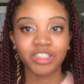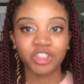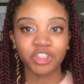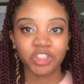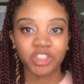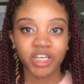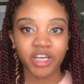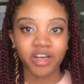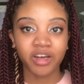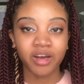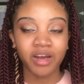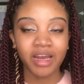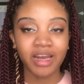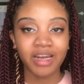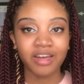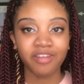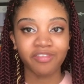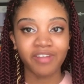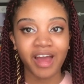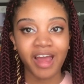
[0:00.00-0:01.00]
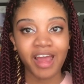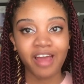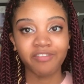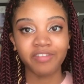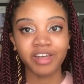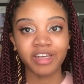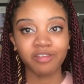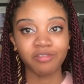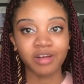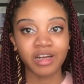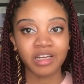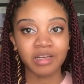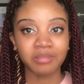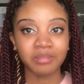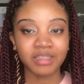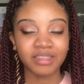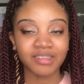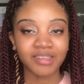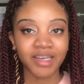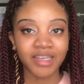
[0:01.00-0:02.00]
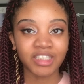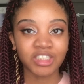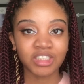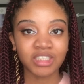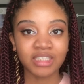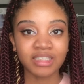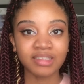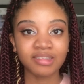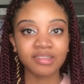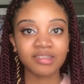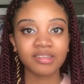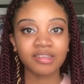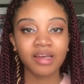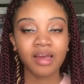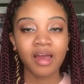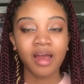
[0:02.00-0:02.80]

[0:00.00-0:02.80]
and share and if I have any recommendations.